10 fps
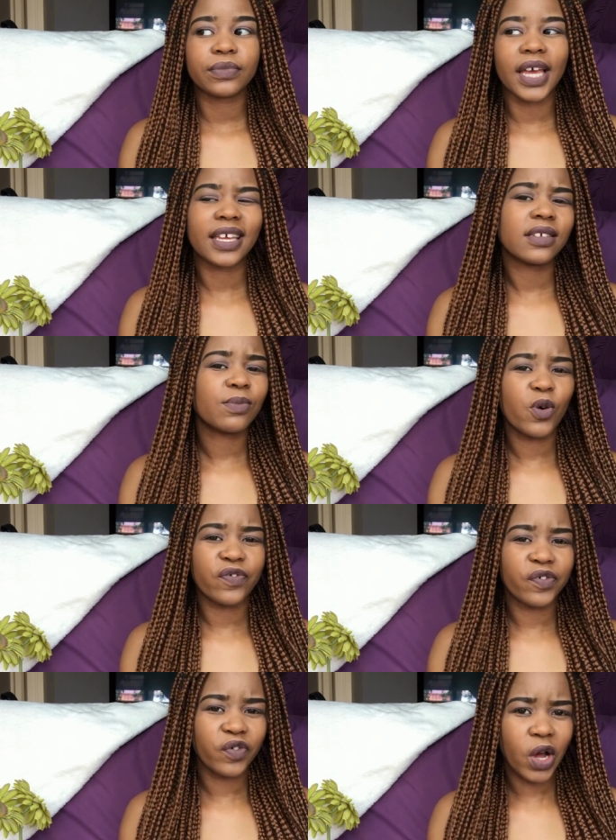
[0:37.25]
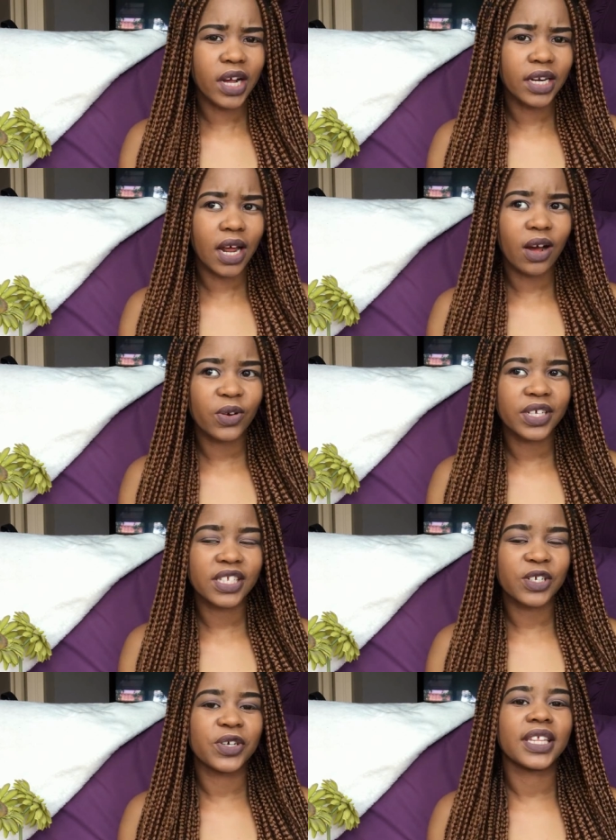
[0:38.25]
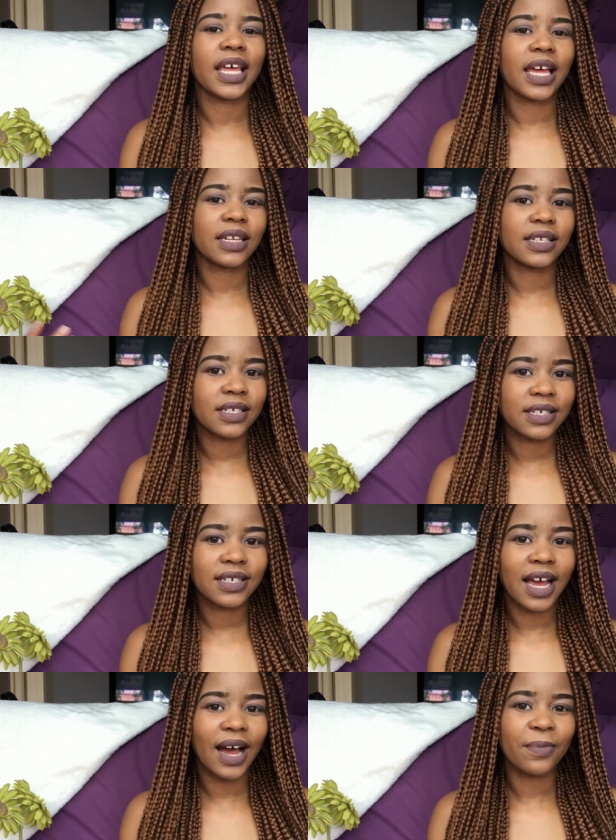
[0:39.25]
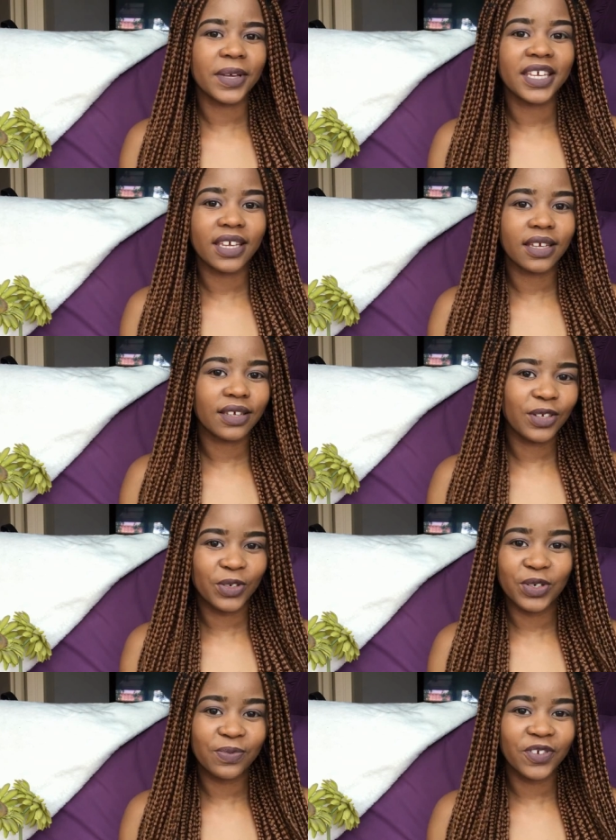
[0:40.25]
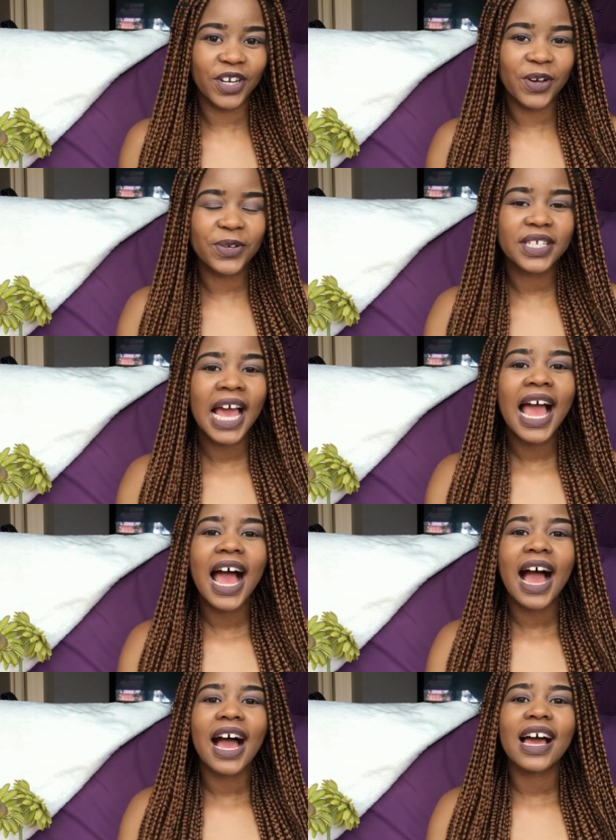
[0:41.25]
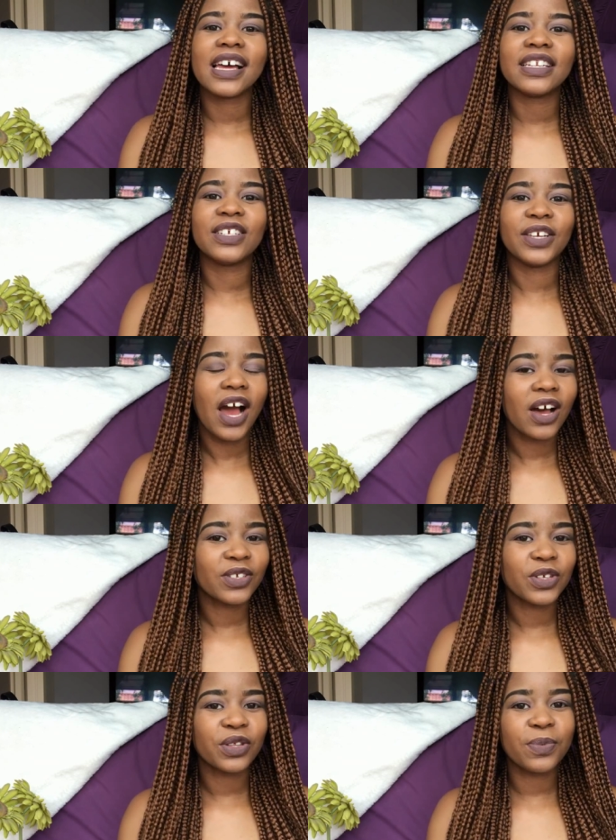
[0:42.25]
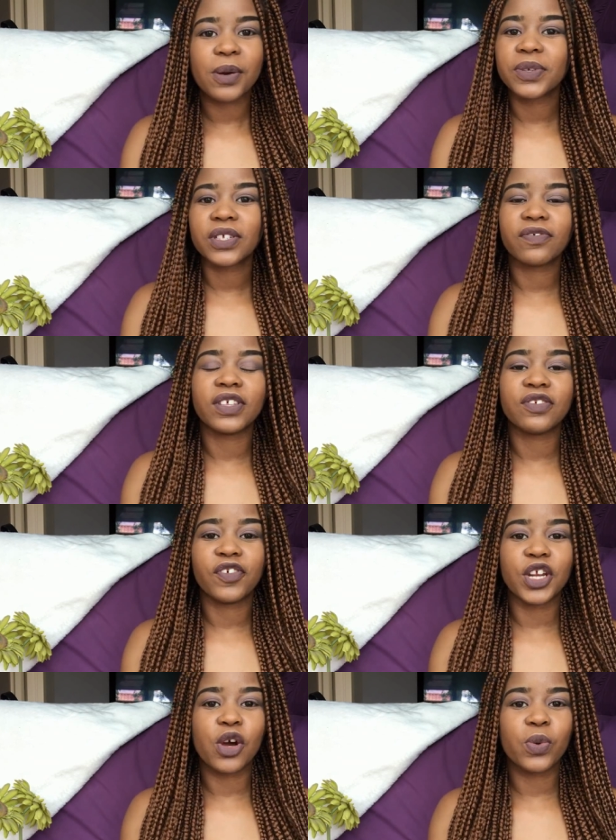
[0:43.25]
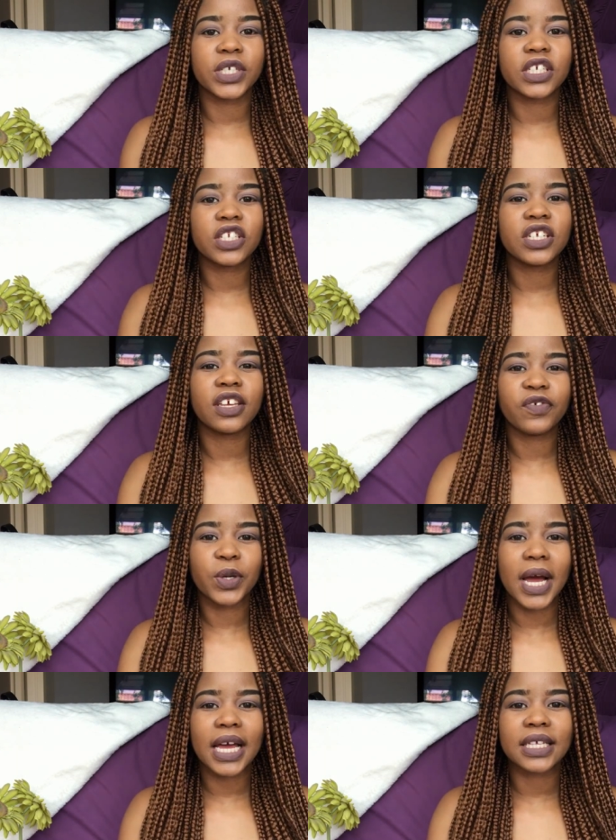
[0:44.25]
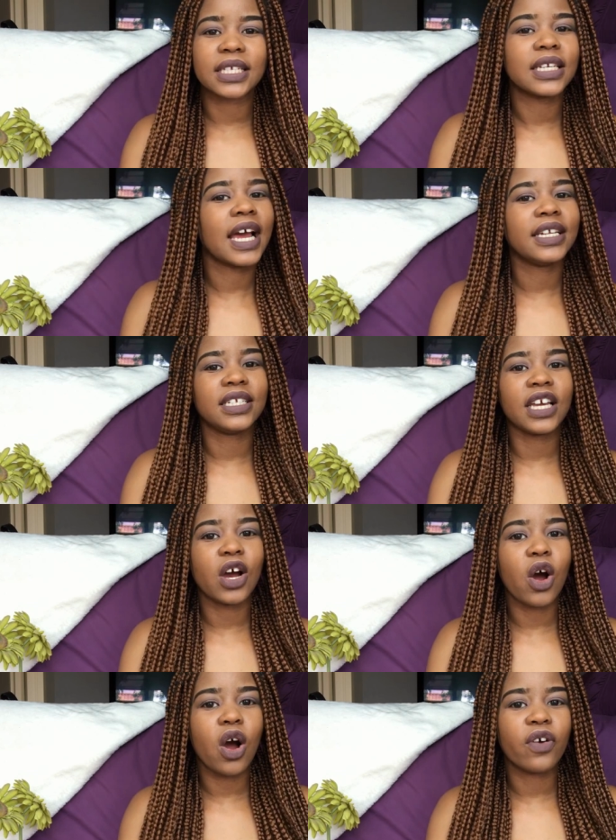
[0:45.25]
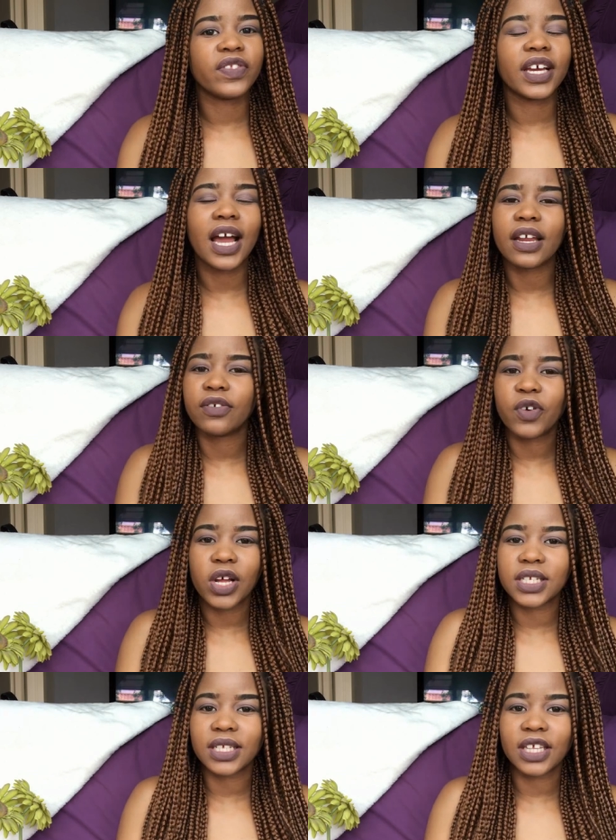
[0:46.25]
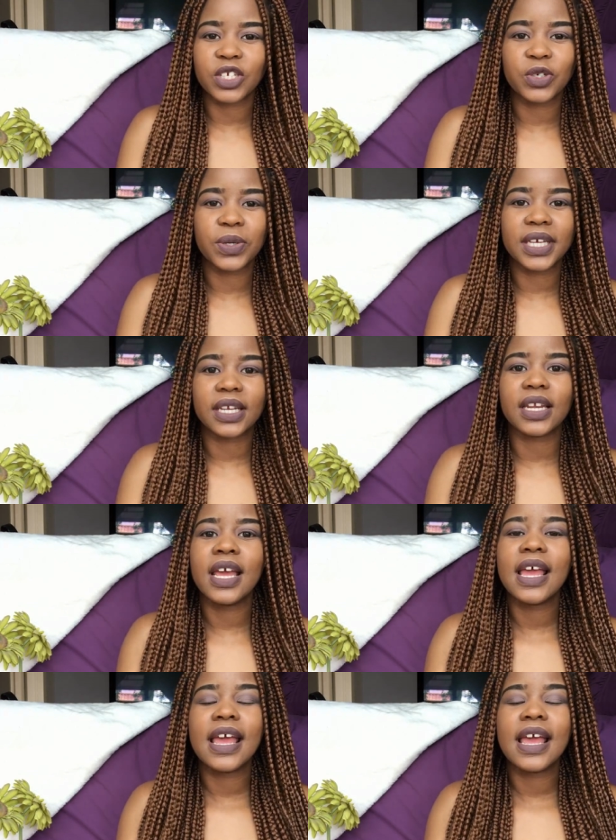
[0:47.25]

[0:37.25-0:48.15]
I guess more of a vlogger now, considering that I'm making YouTube videos. And yeah, so the purpose of this video was just to give you guys an idea of the kind of content that you can